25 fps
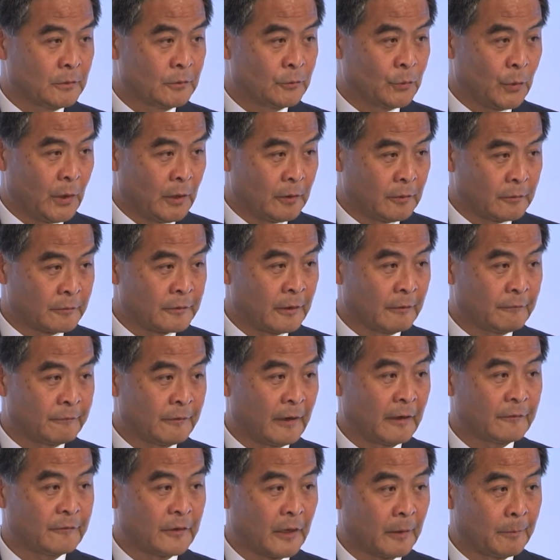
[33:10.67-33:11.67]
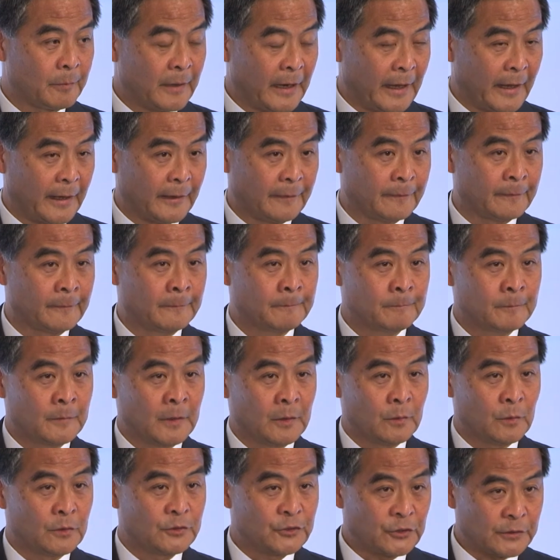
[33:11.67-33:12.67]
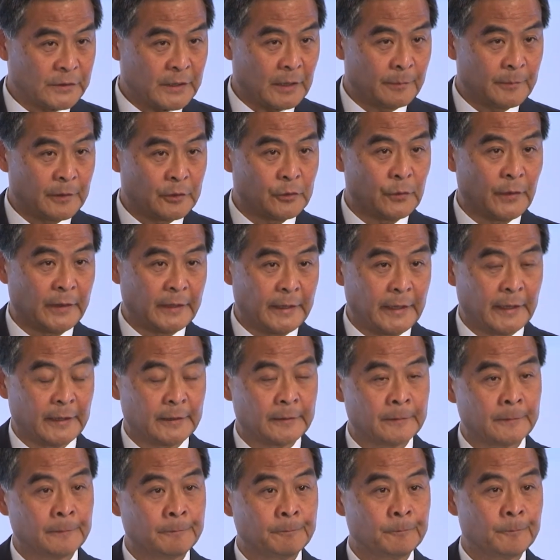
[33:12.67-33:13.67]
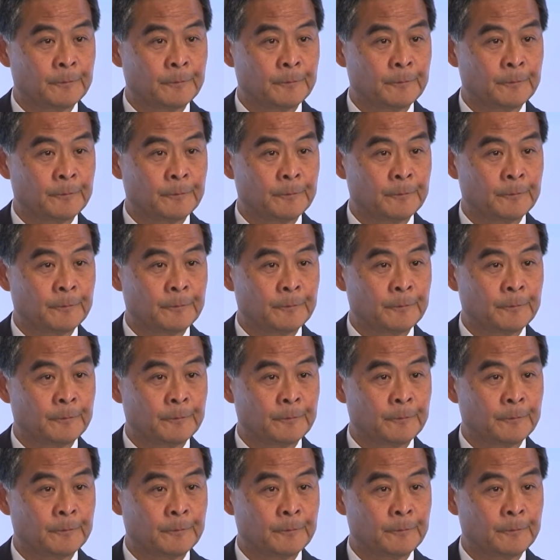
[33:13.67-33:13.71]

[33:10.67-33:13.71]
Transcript: 12th five-year plan, which is coming to an end.